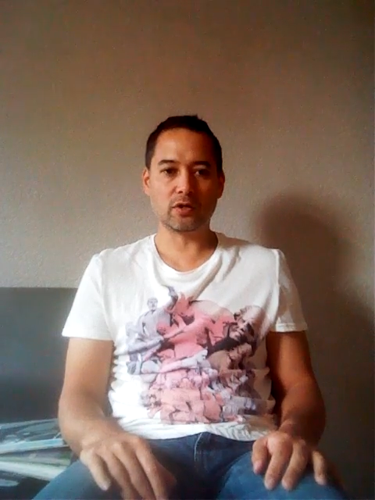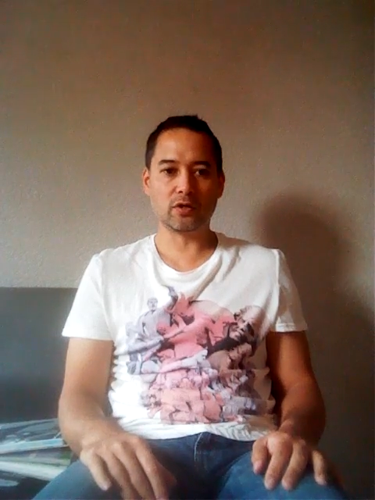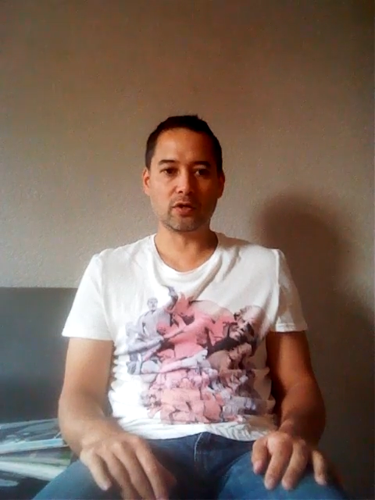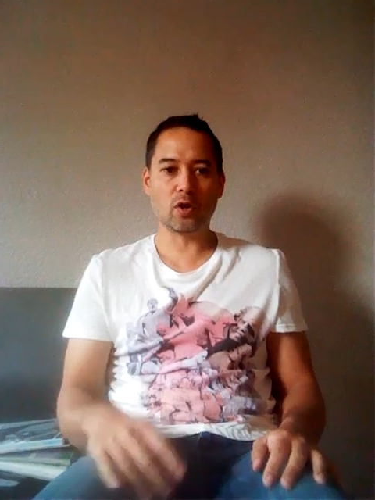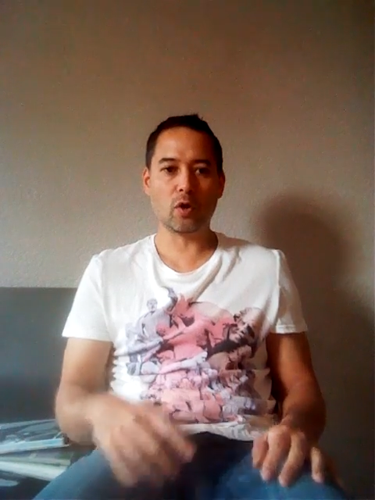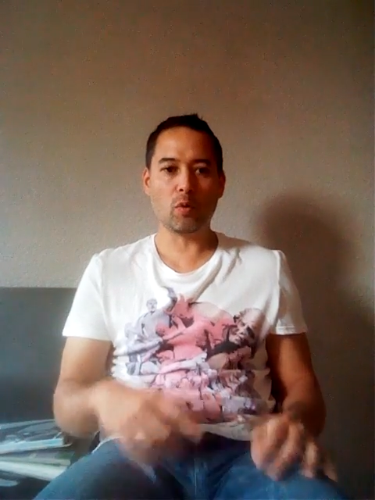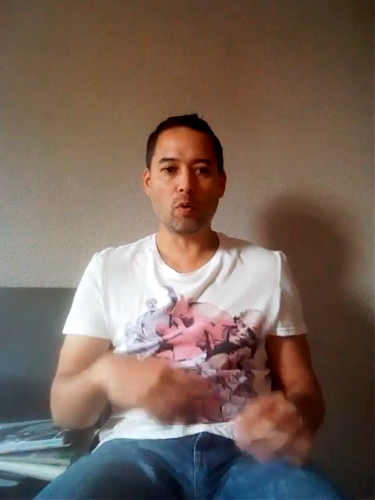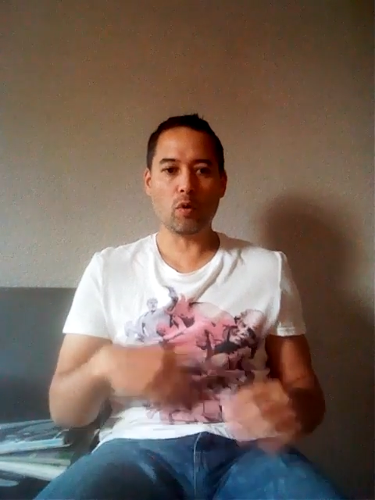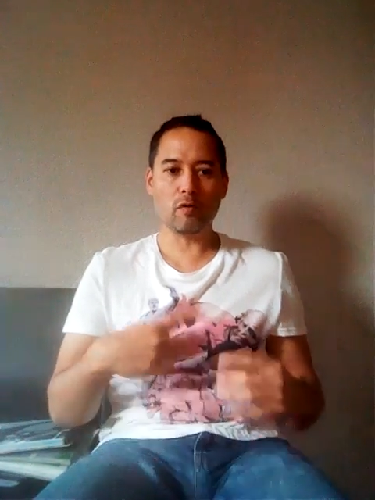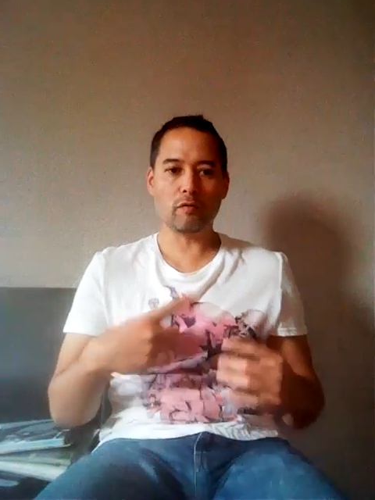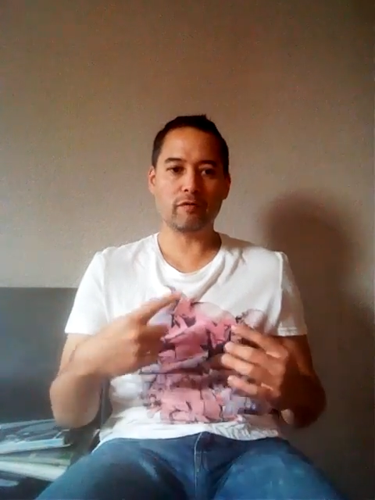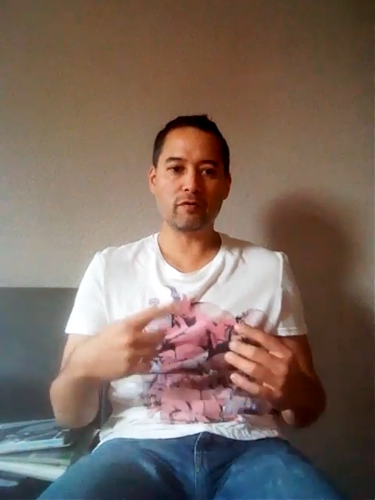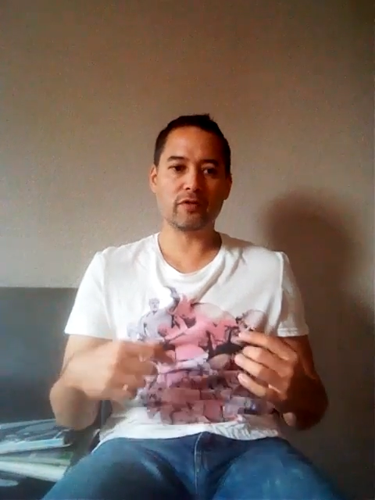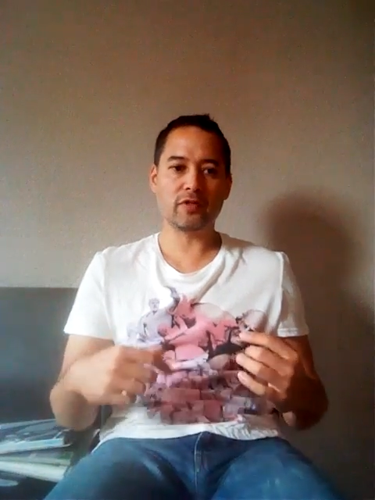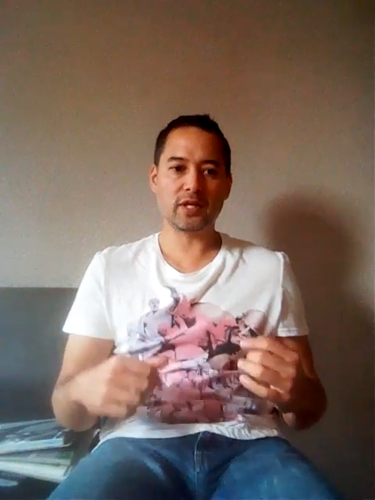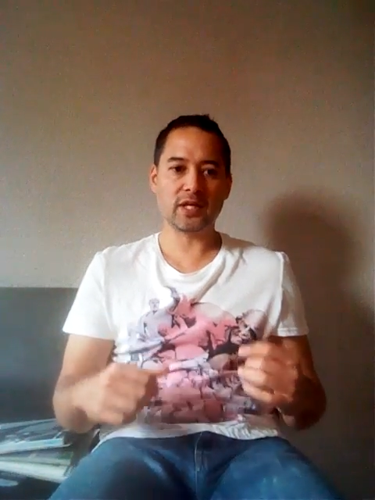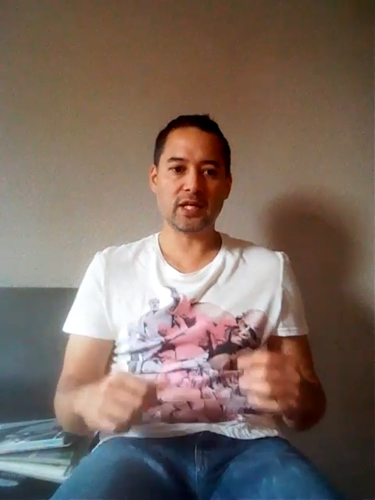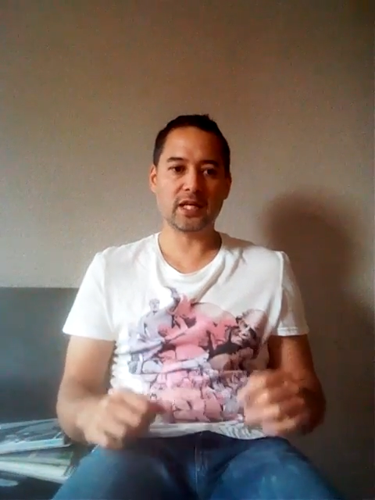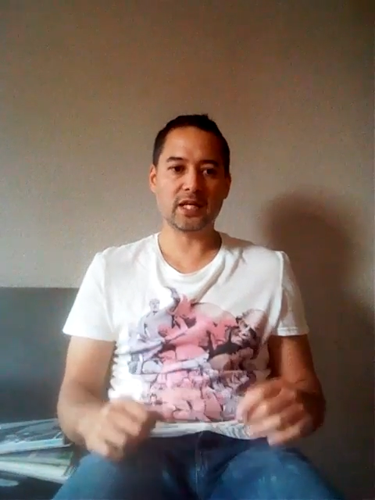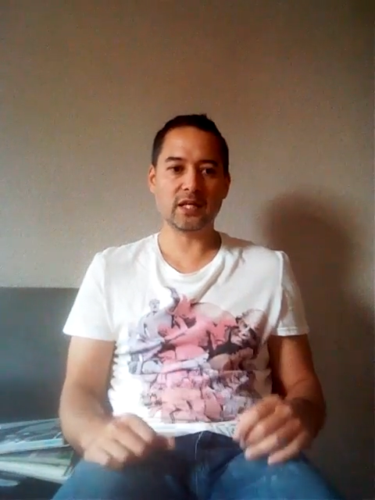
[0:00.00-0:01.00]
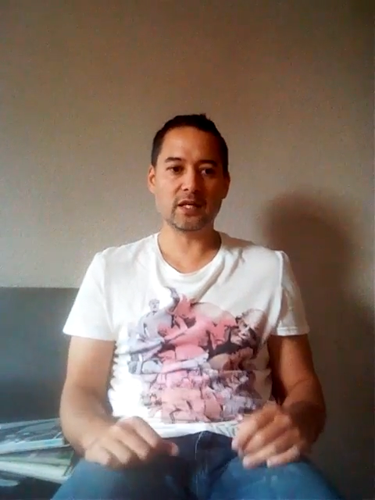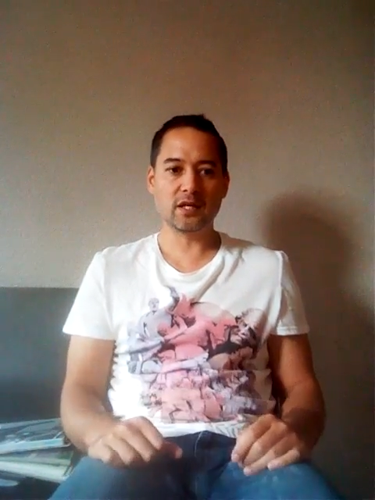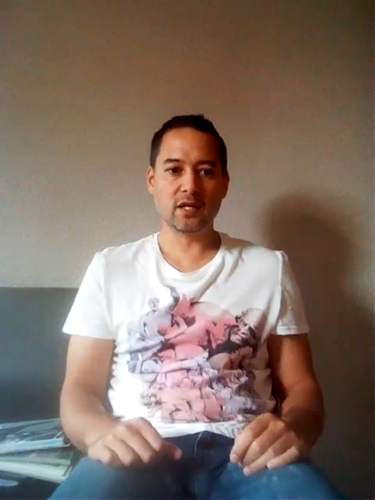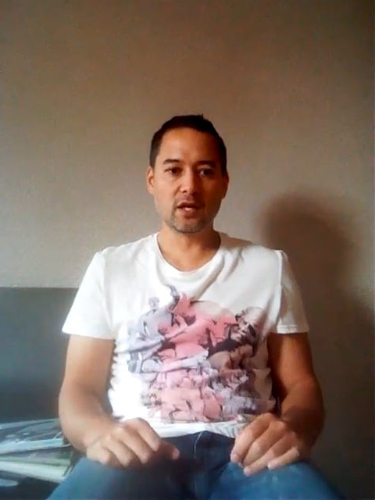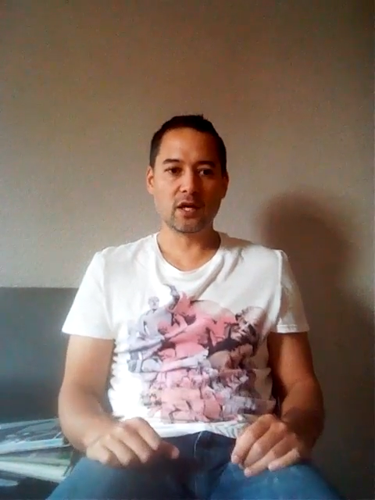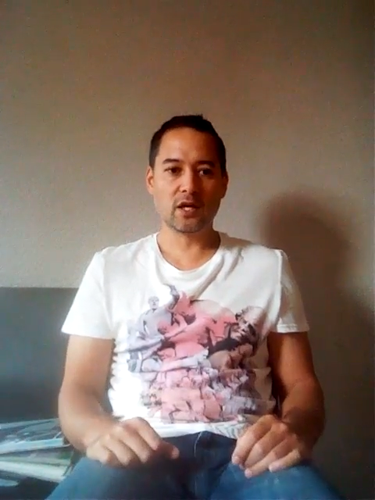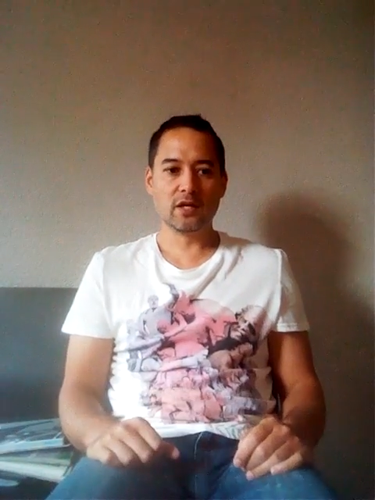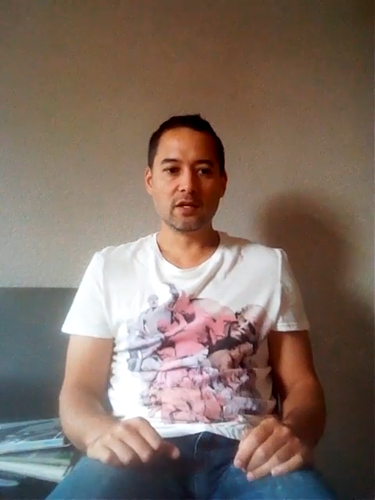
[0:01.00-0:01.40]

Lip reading: go over the